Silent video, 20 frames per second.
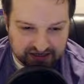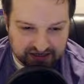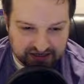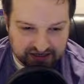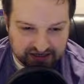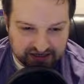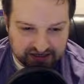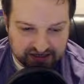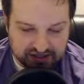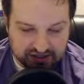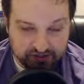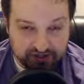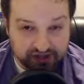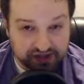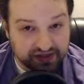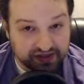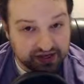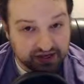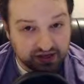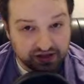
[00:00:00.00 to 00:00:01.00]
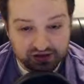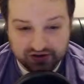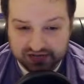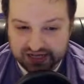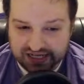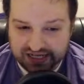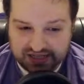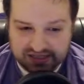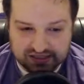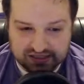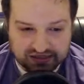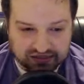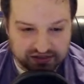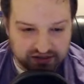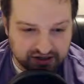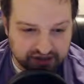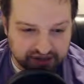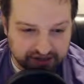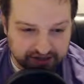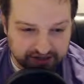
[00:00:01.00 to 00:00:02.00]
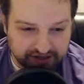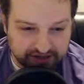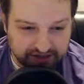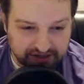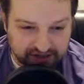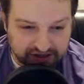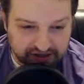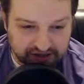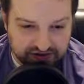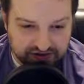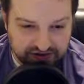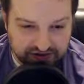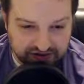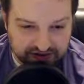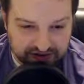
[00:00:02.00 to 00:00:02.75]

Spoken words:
something that other classes are able to use.